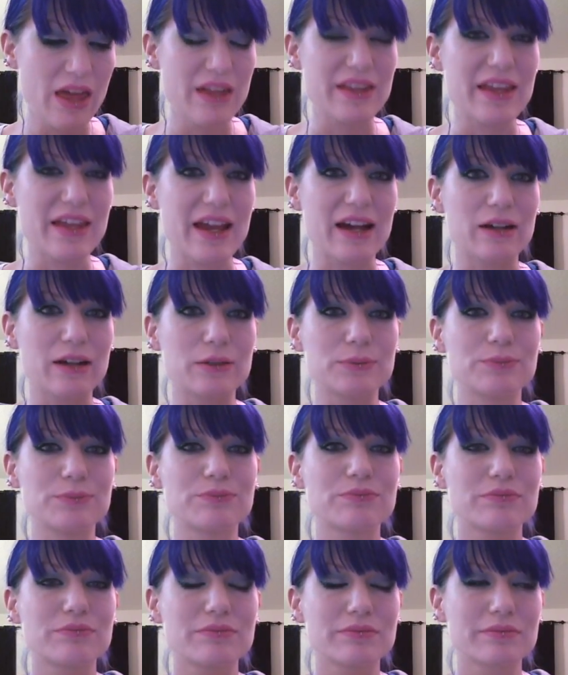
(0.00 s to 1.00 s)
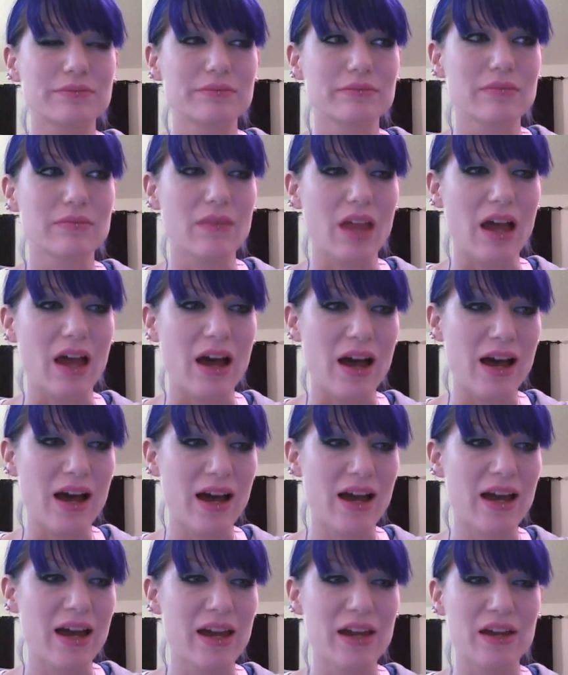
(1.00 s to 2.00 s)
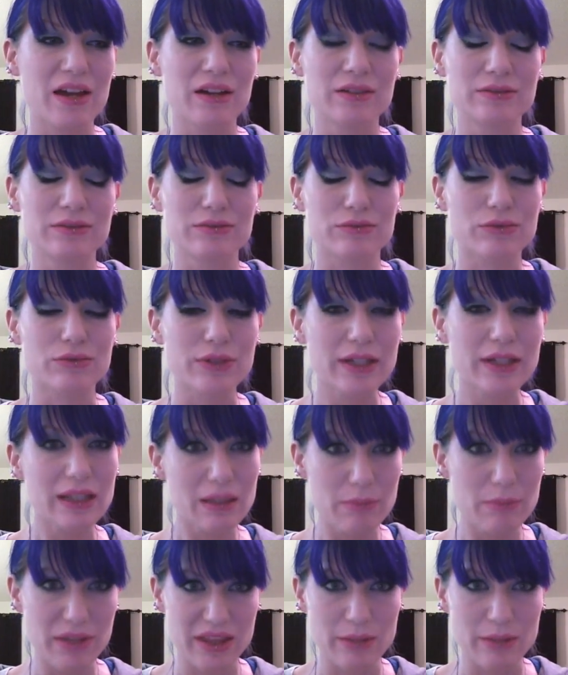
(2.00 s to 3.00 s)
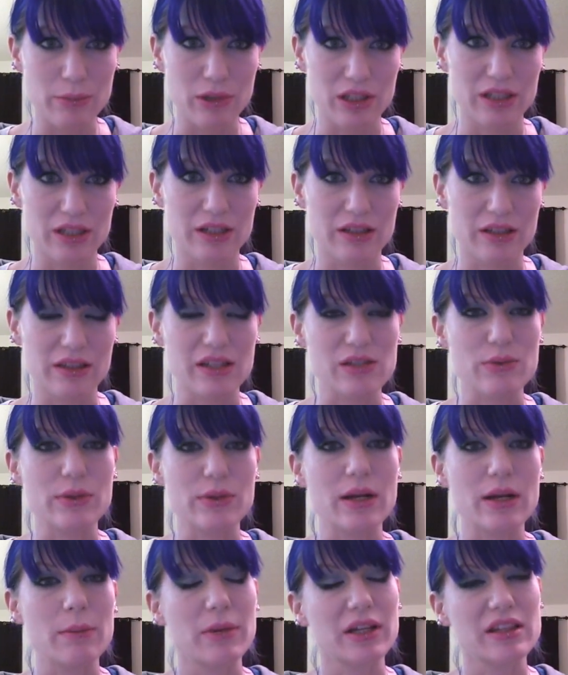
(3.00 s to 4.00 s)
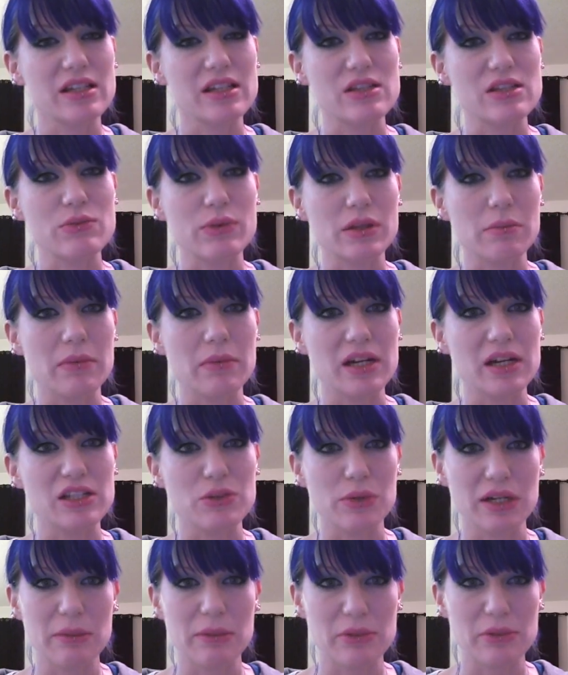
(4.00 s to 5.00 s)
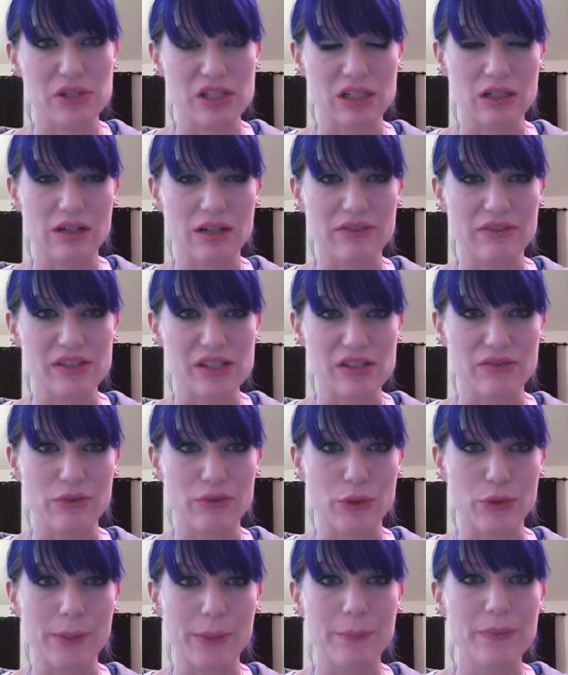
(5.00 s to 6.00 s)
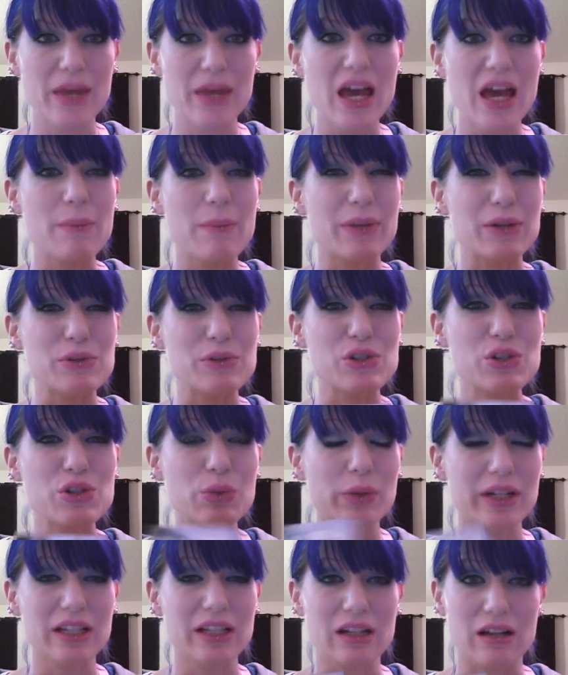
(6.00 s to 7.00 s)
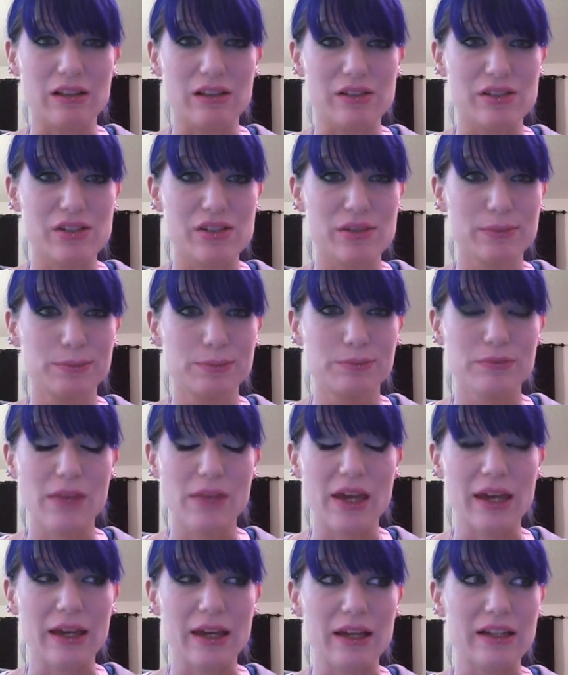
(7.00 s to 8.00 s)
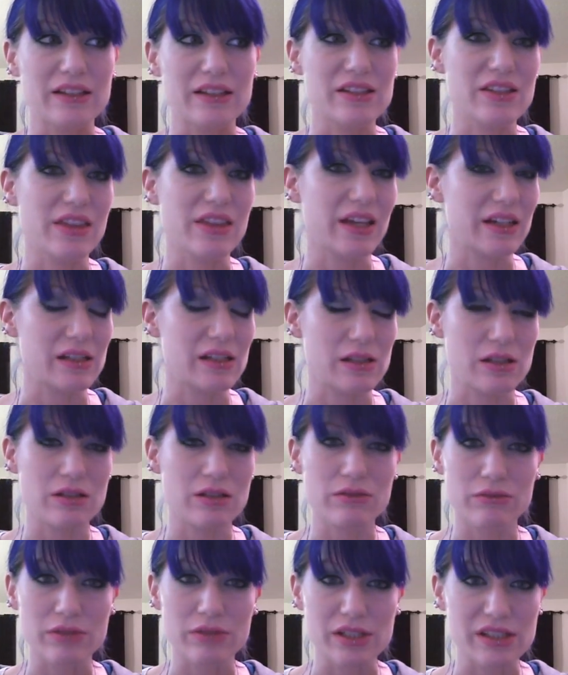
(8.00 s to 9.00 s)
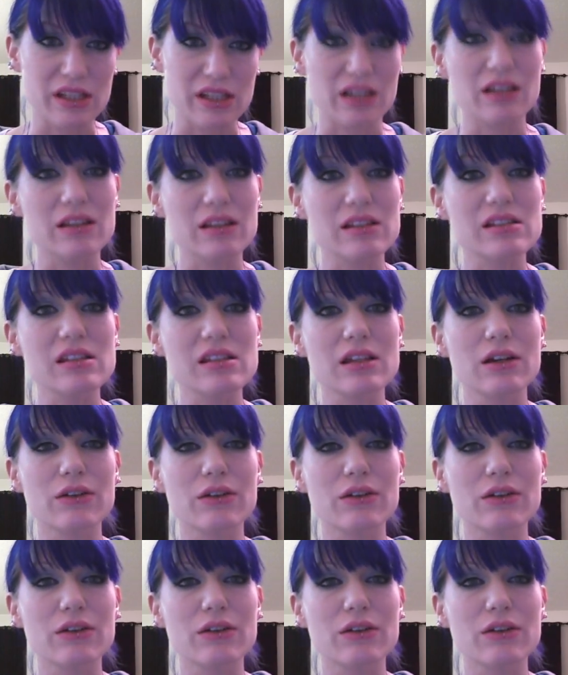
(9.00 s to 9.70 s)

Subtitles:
Now, I really bit the bullet on this one. I bought this with my 20% off at Sephora, but it was $20, and that is ridiculously